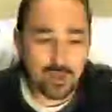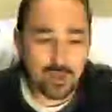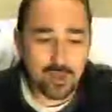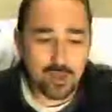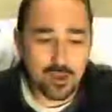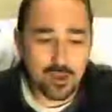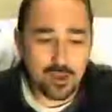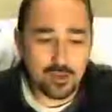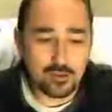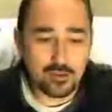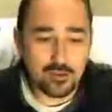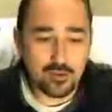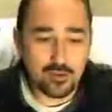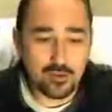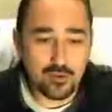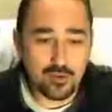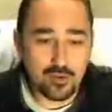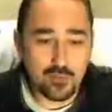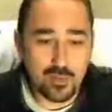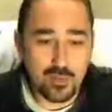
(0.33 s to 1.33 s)
And
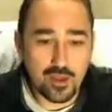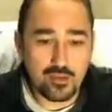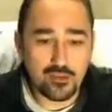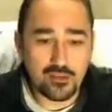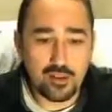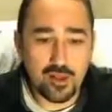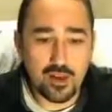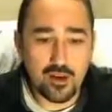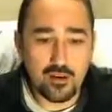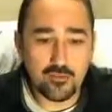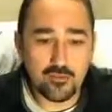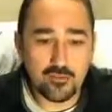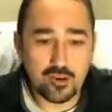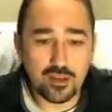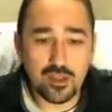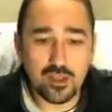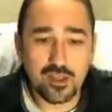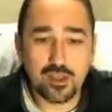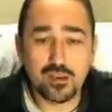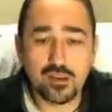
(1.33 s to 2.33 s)
though it may sound
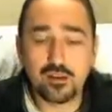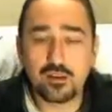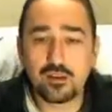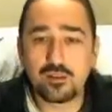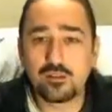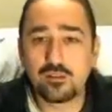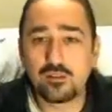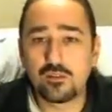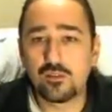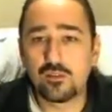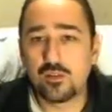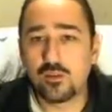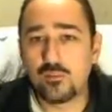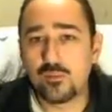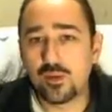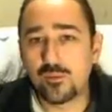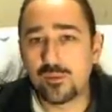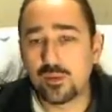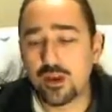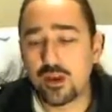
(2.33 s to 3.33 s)
ridiculous to some
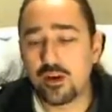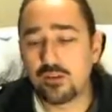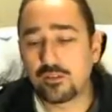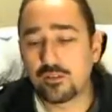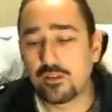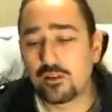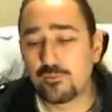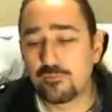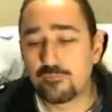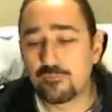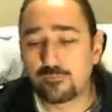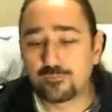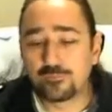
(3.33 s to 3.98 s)
people out there,